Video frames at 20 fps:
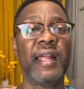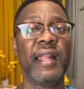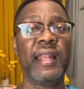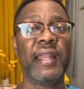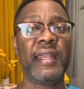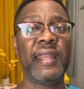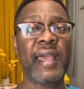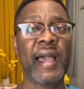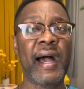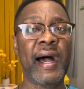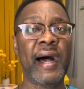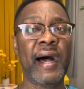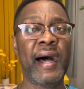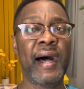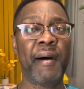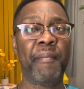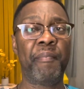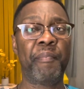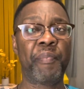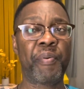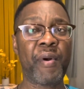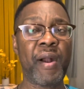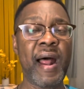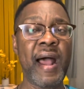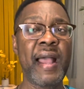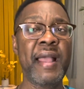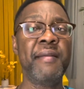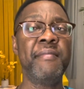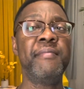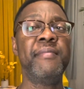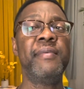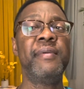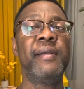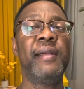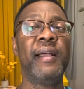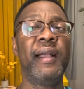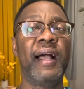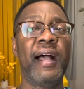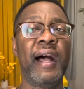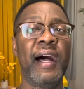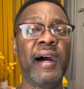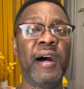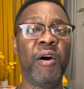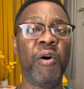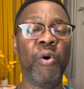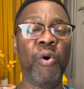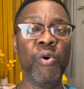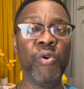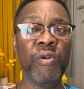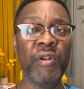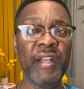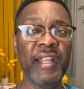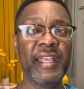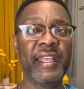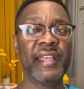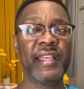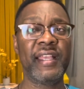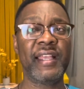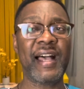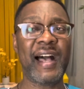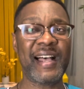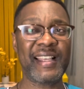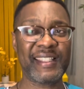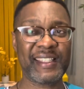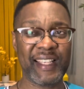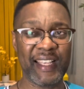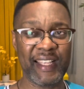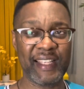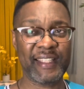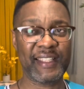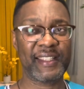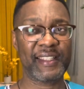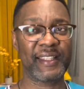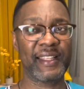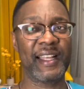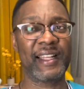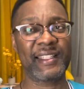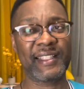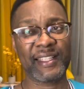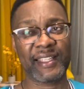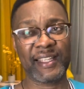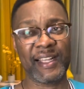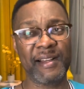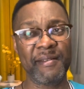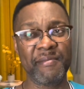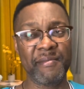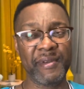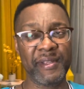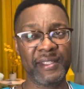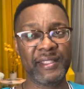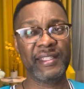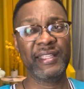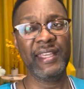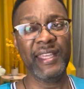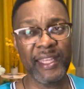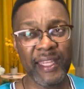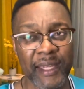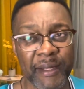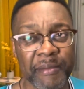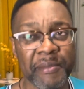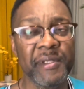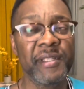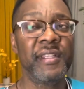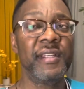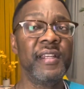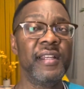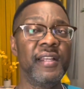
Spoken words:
Their prime and only asset that can be deemed